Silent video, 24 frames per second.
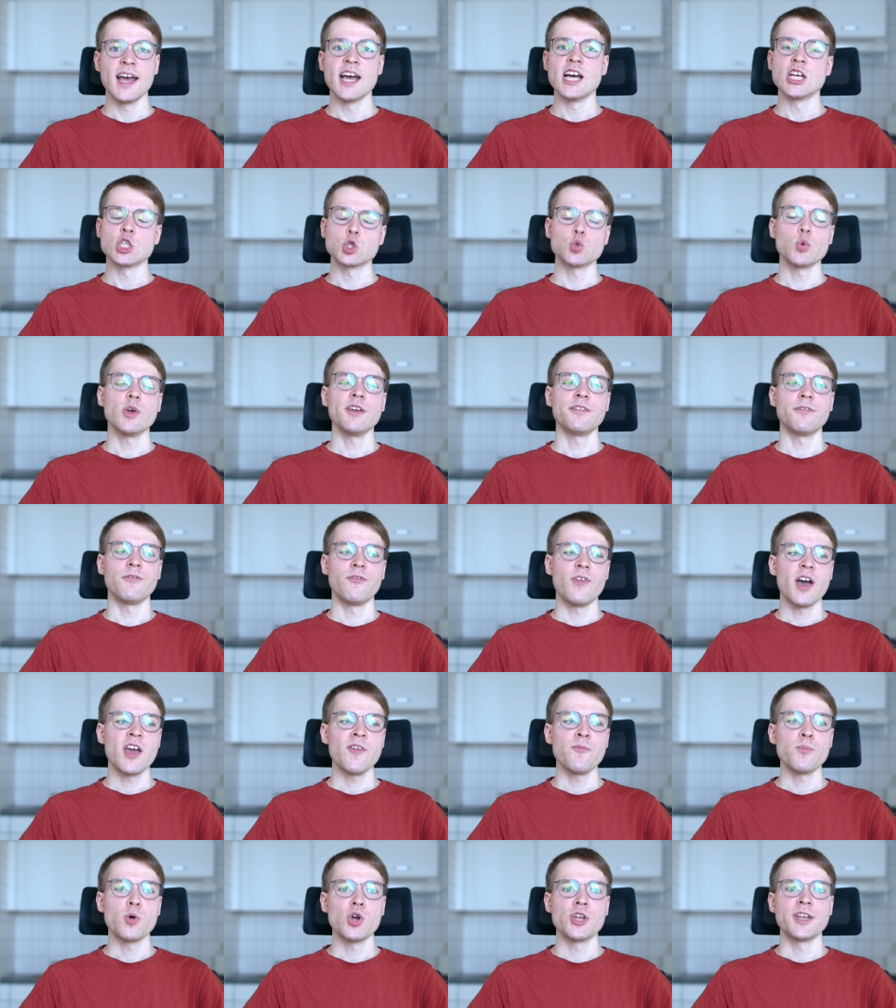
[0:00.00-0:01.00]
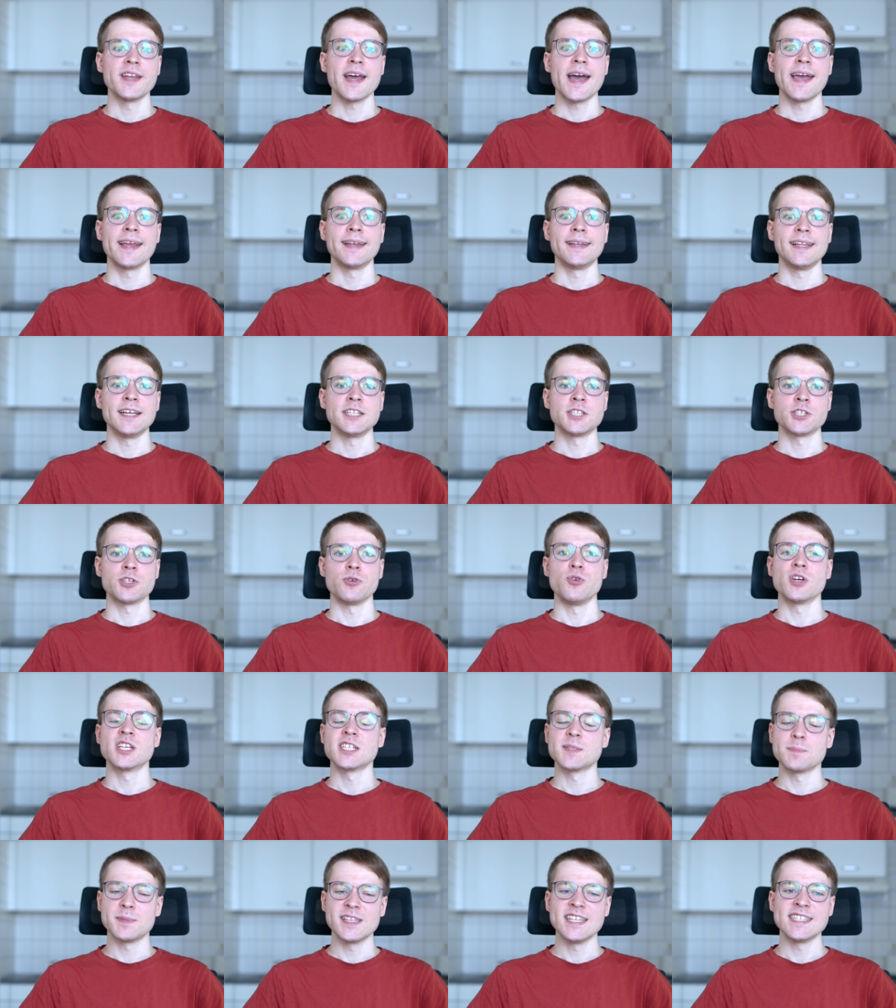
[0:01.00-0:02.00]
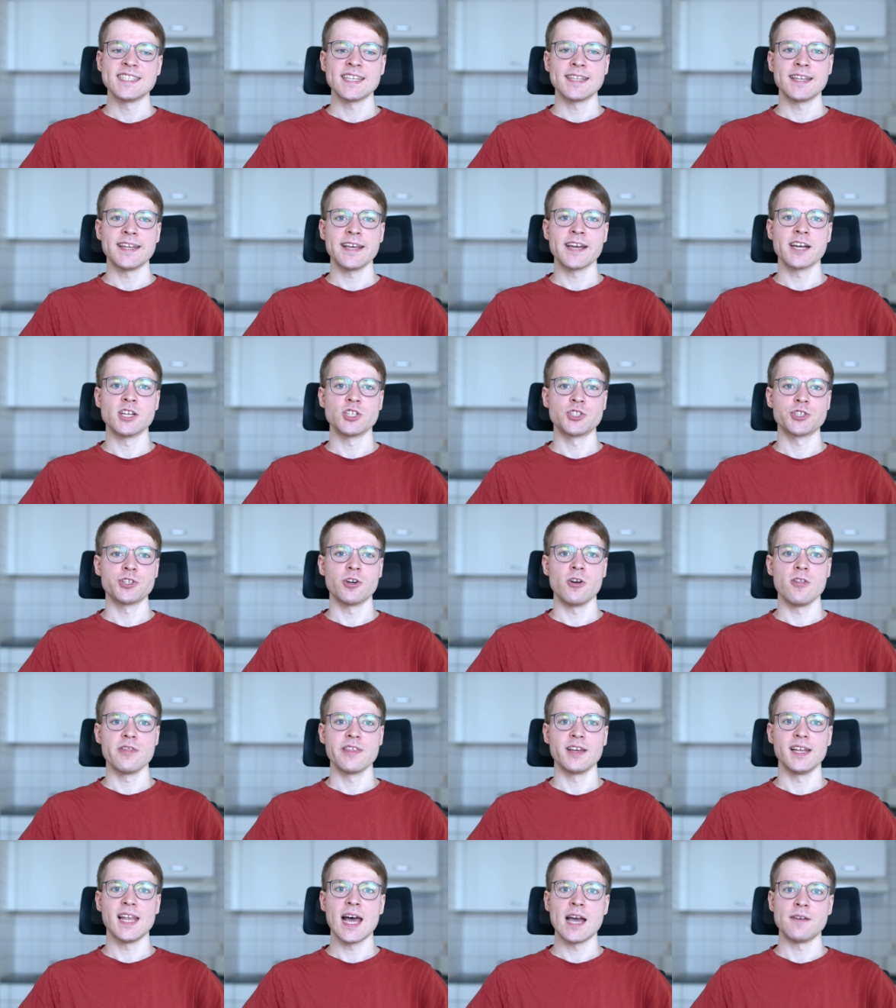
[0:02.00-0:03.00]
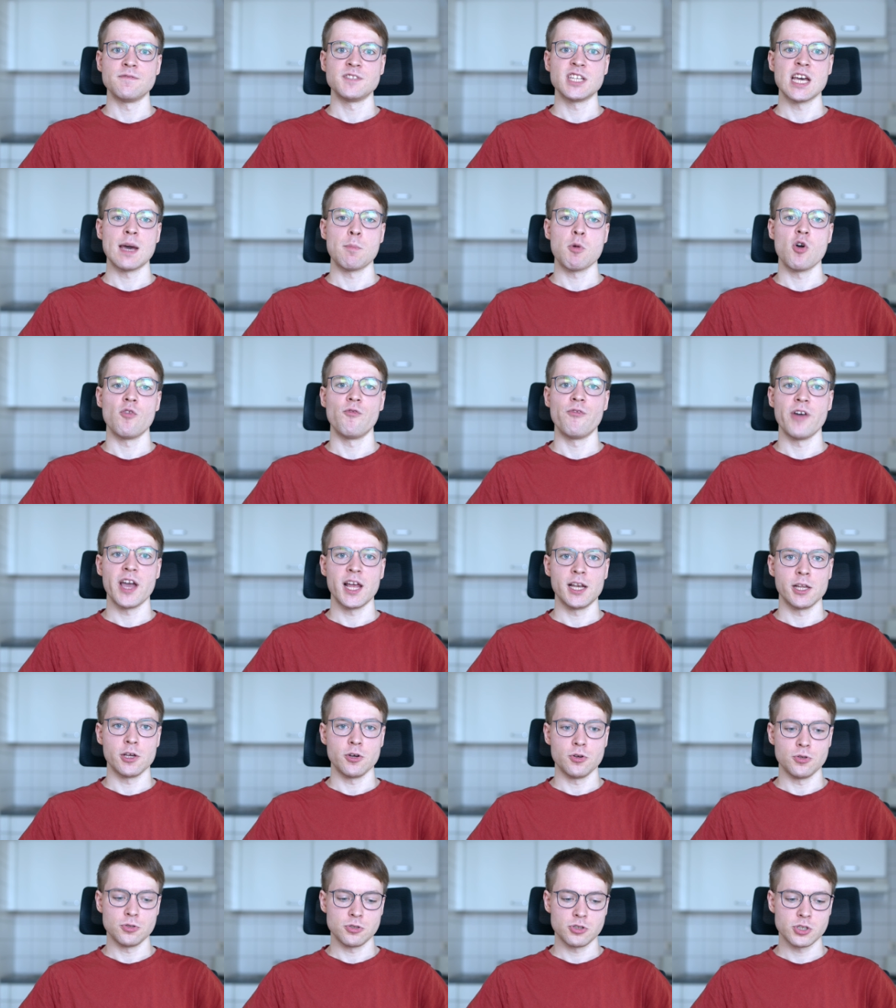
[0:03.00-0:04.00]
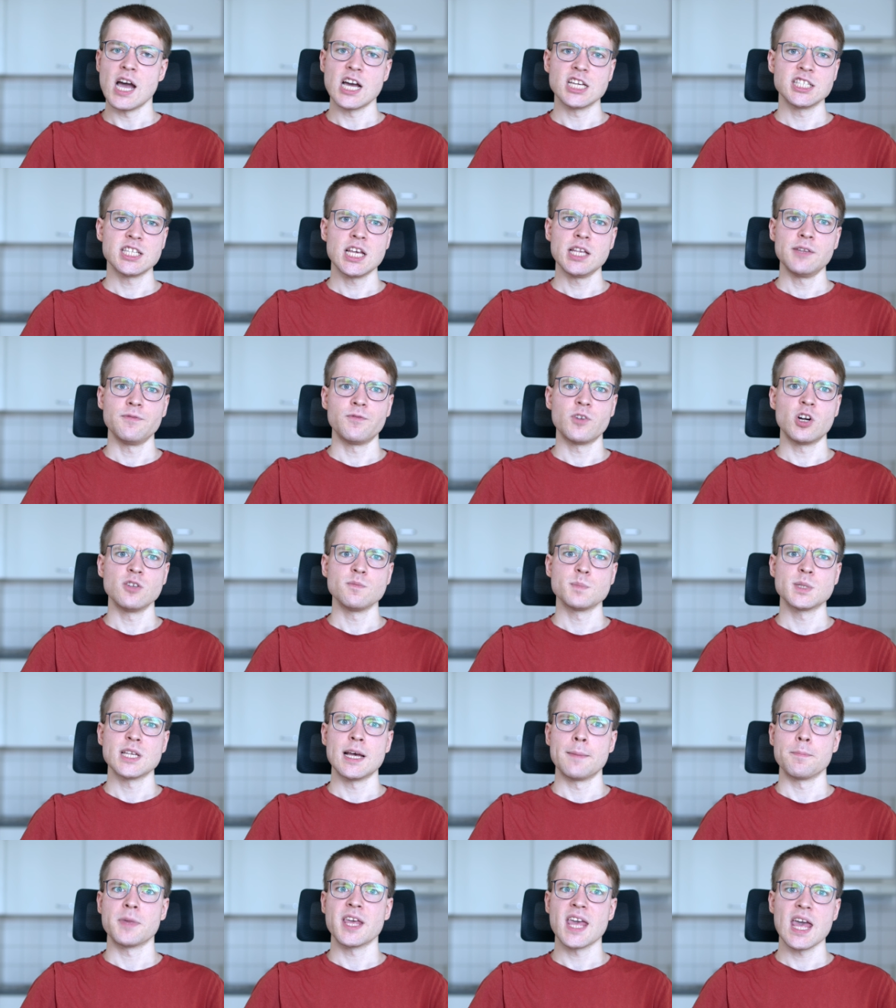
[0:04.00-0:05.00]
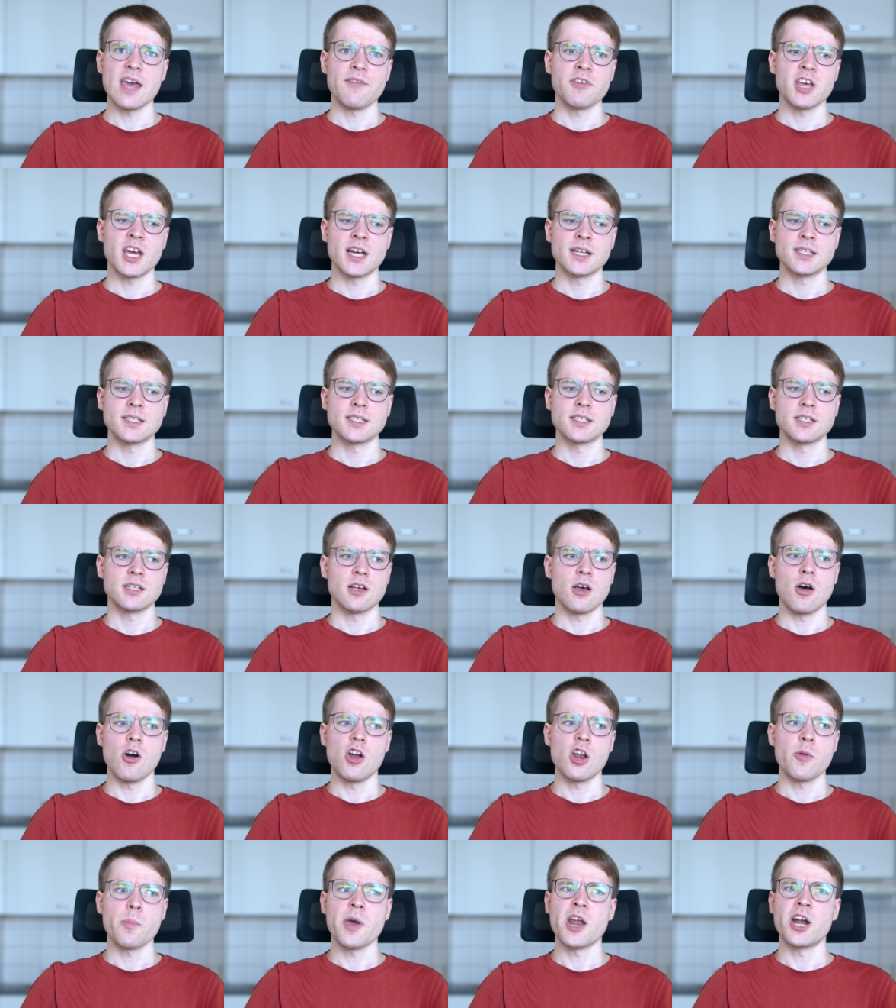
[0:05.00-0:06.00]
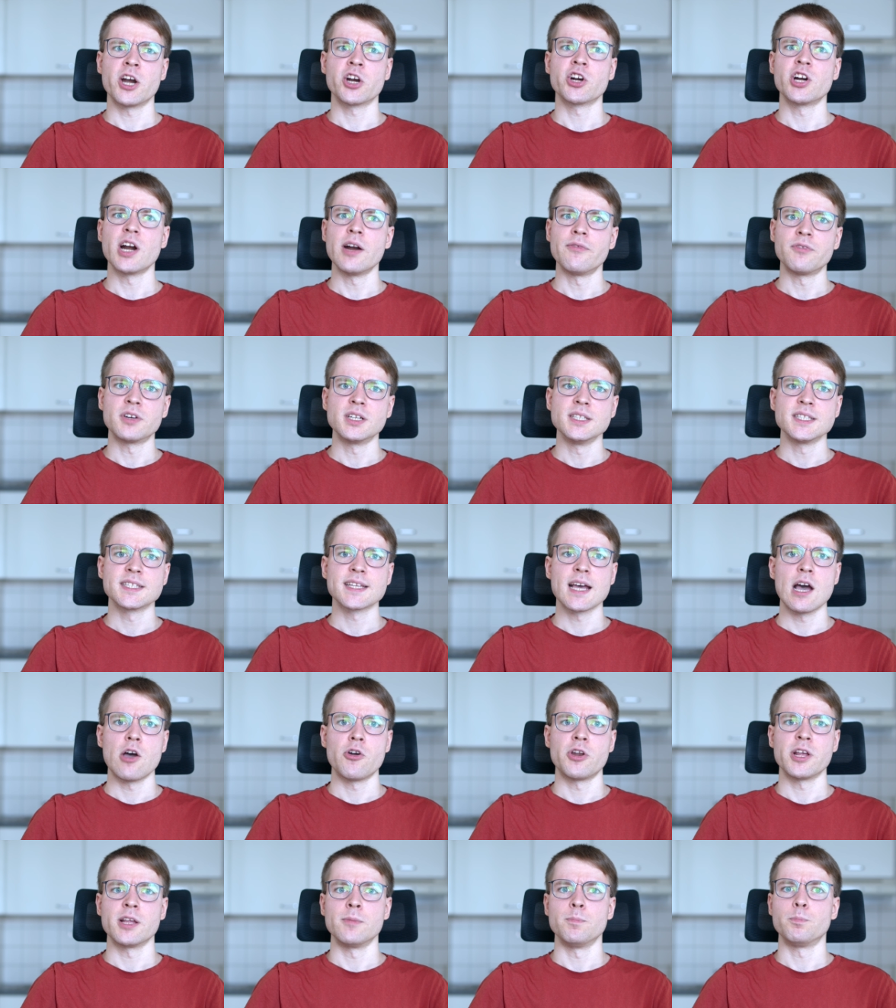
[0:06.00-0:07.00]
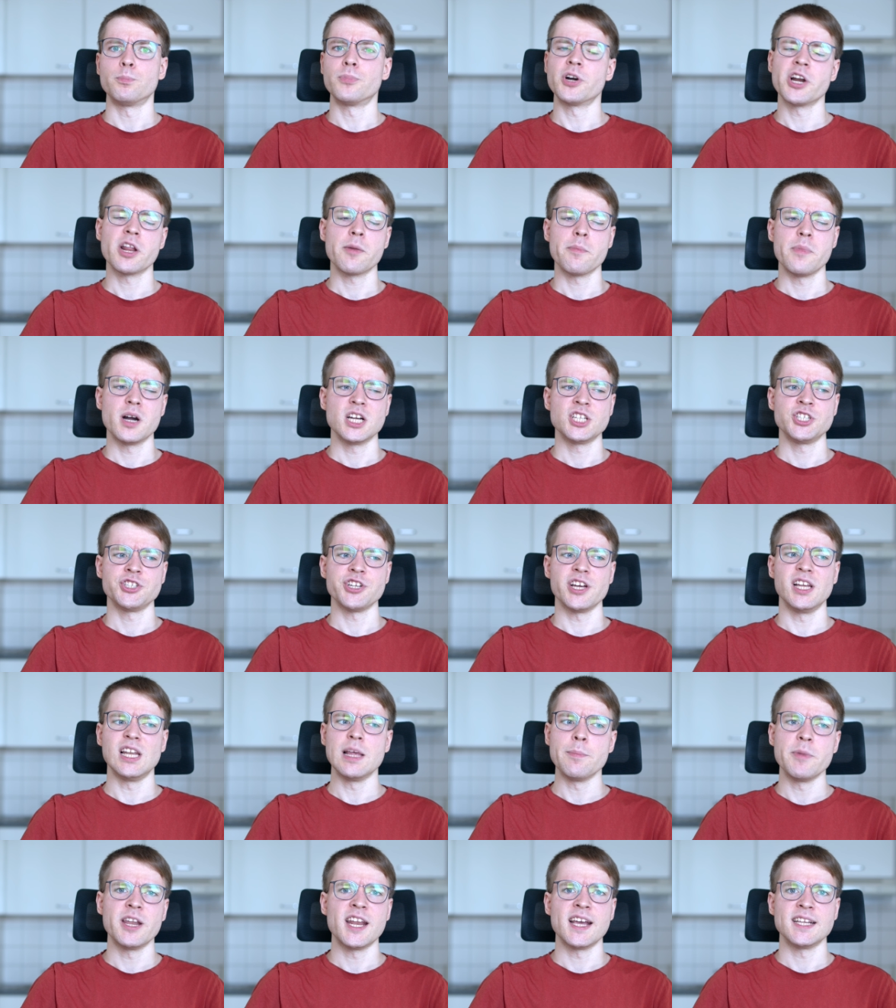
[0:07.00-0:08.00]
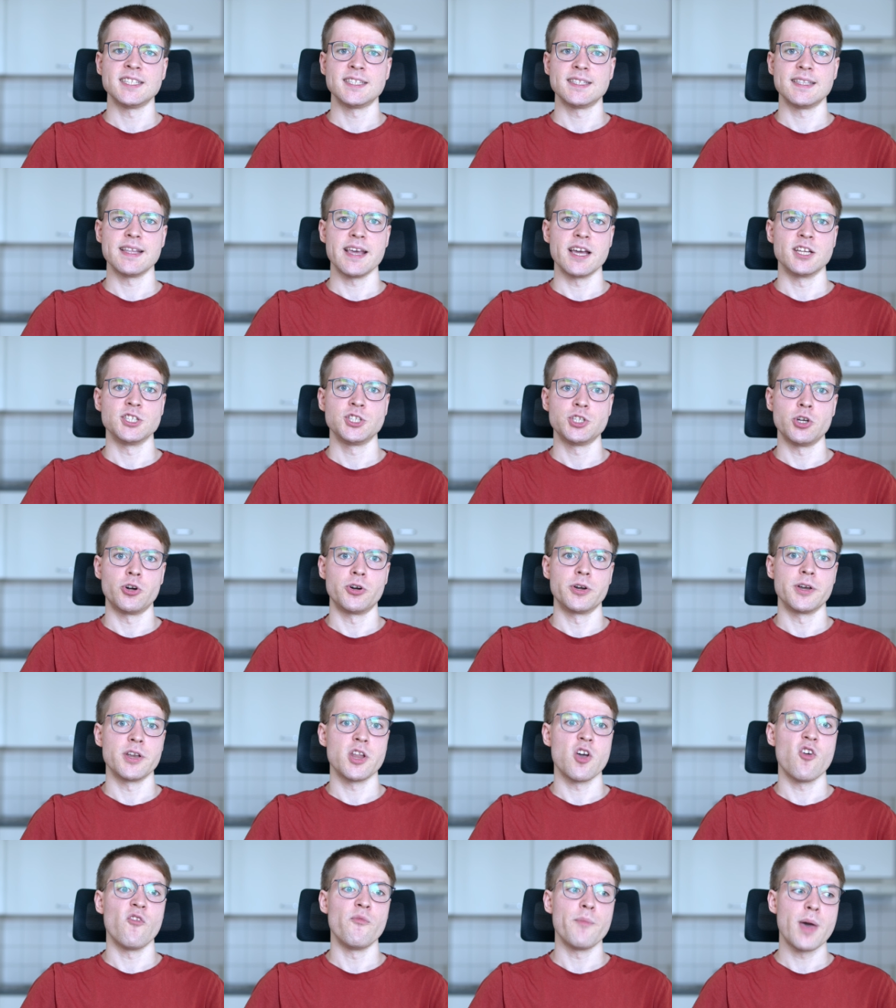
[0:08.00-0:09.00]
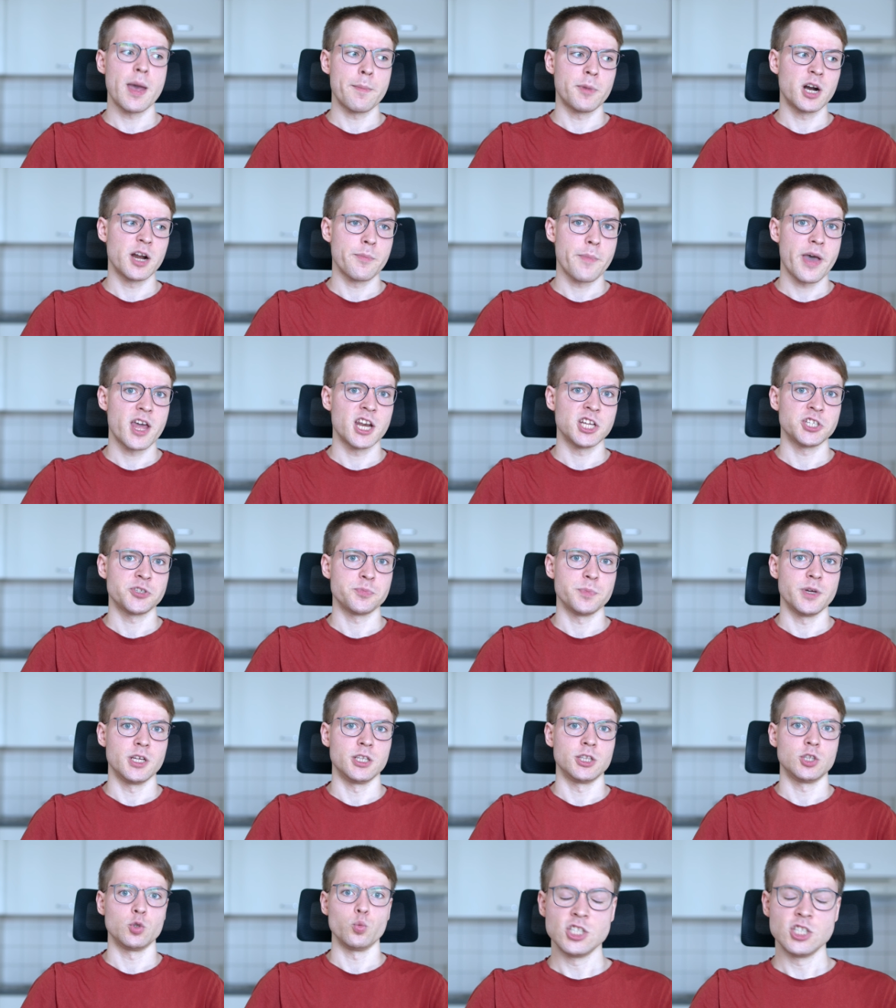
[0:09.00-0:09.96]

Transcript: Swift 5.9 lets you explicitly control the lifetime of values. Aside from some caveats, automatic reference counting pretty much eliminates the uncertainty of memory management.